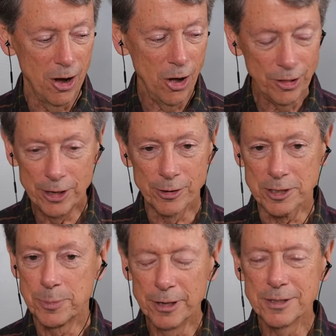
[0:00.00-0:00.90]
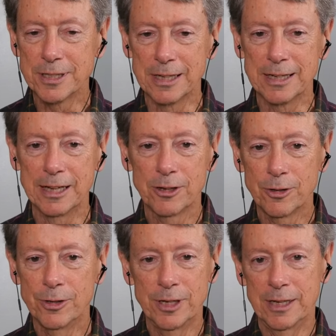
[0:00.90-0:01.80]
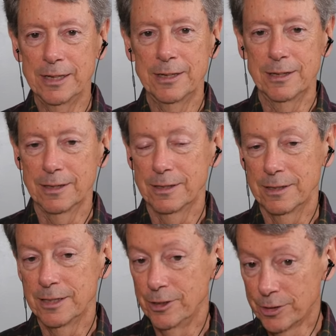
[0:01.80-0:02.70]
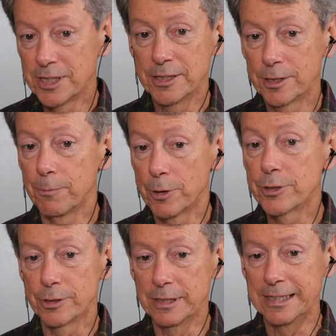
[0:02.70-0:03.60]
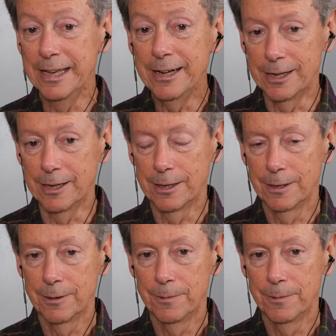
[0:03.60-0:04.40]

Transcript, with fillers: all that you're experiencing, including the, your sense of personal identity,